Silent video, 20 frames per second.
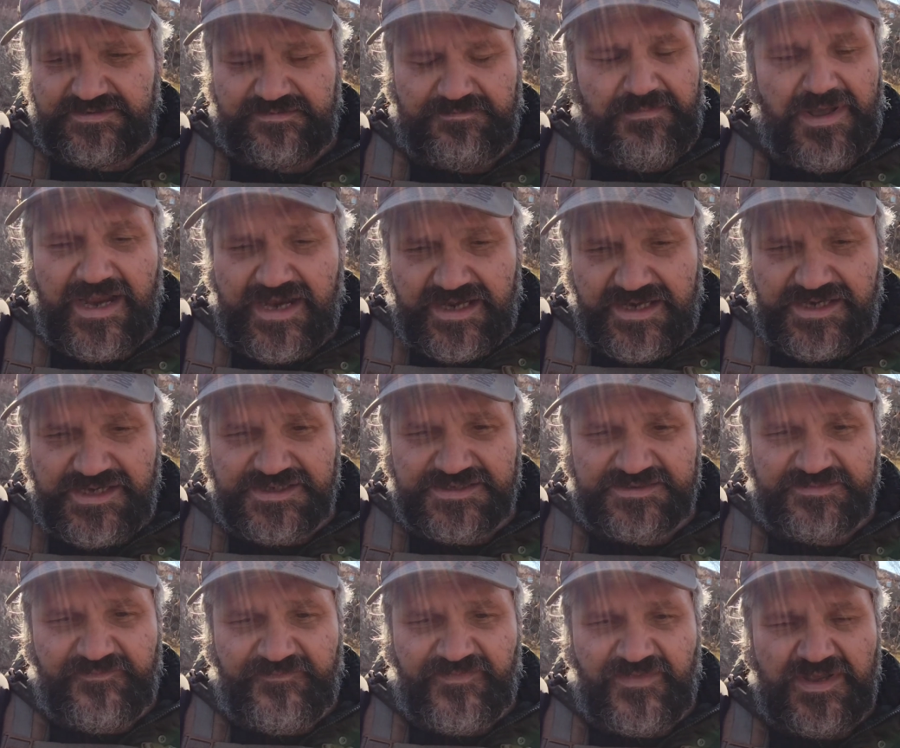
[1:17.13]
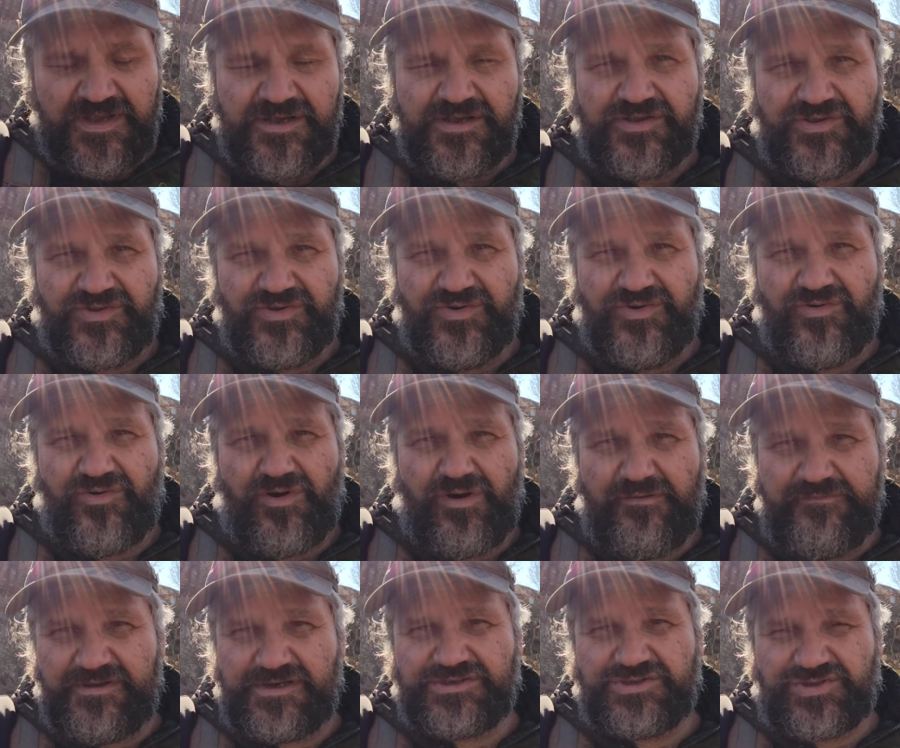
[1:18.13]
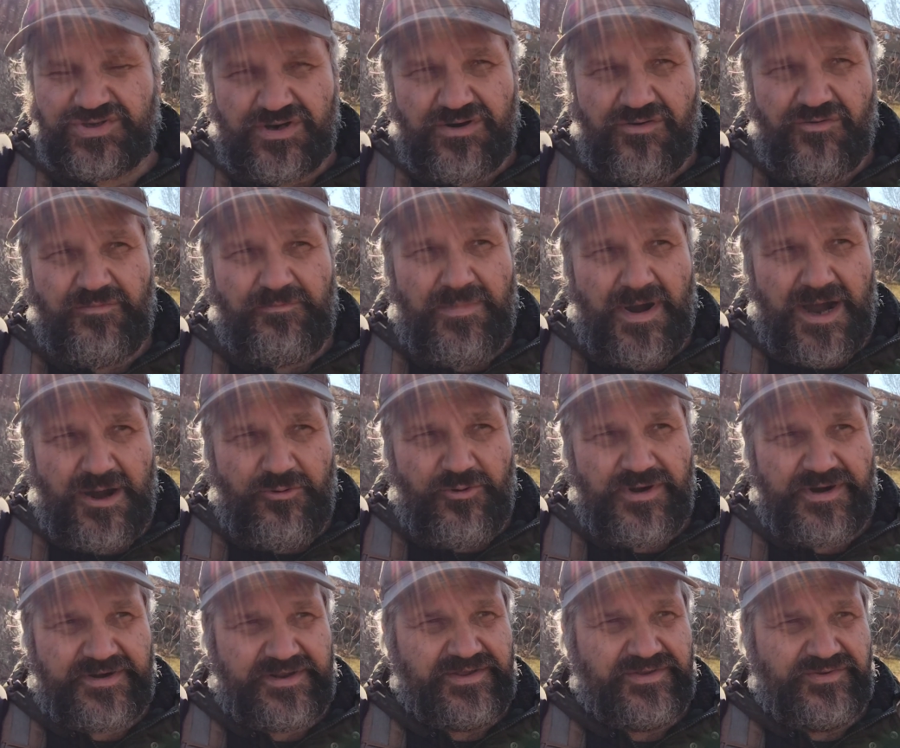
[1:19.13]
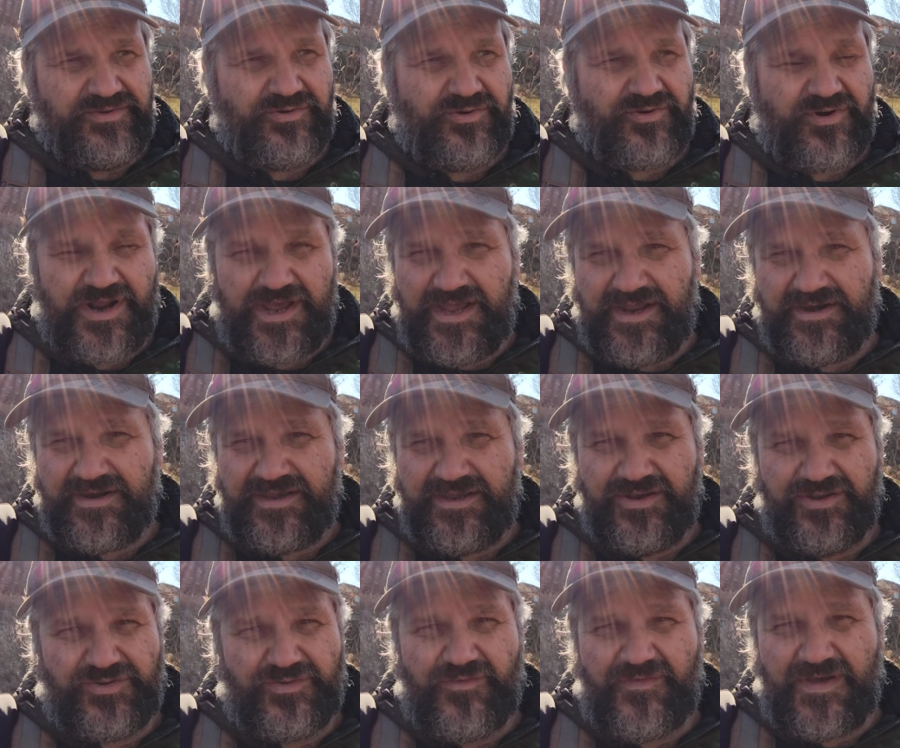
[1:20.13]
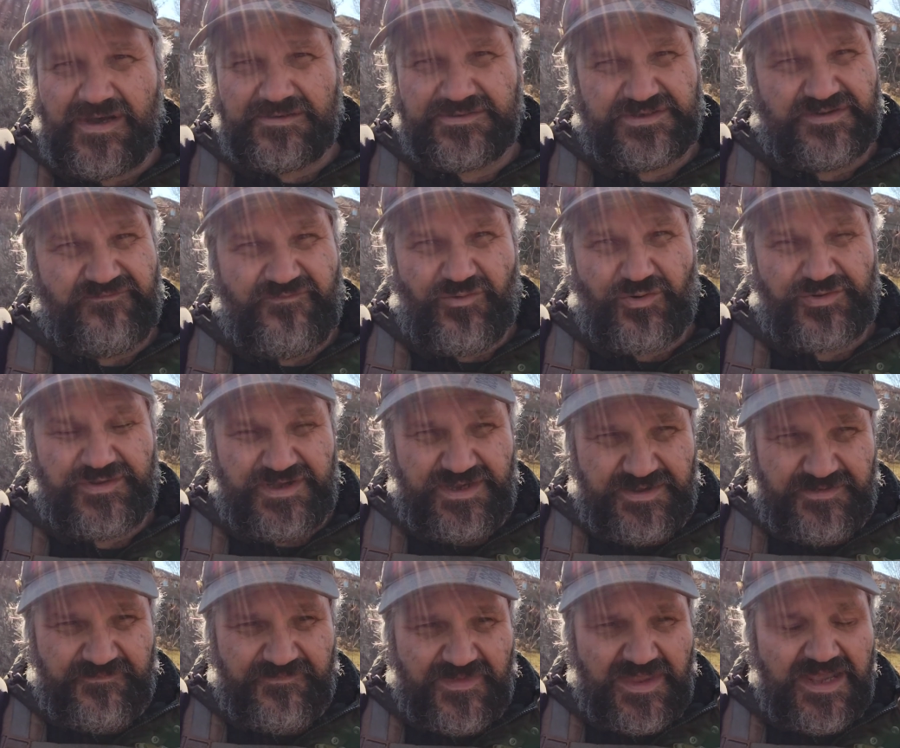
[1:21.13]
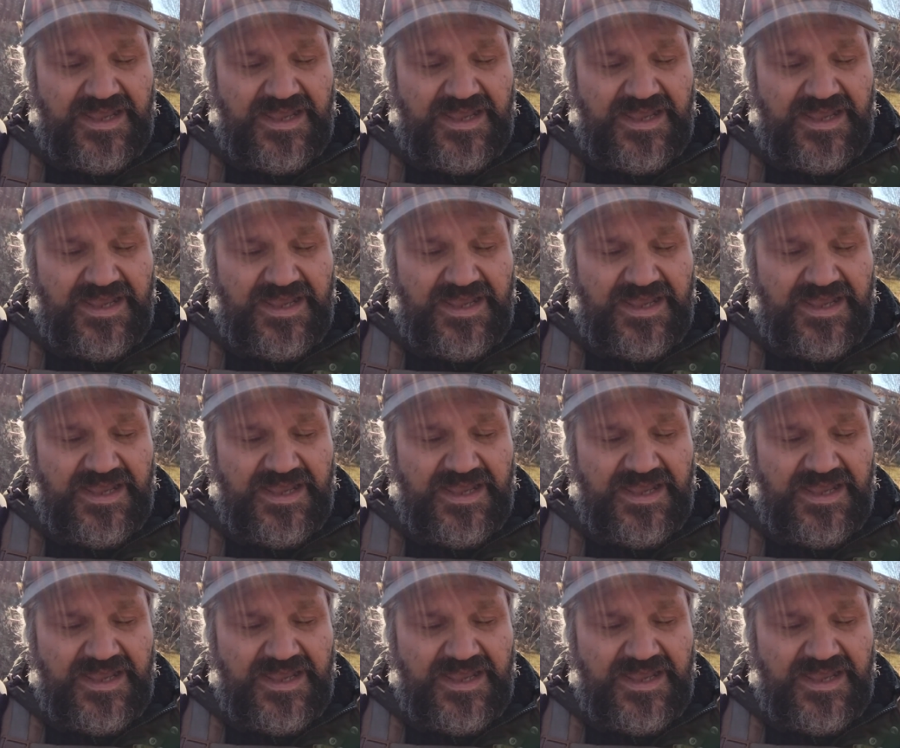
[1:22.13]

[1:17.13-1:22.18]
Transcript: mechanism to overthrow power in Ukraine in 2014.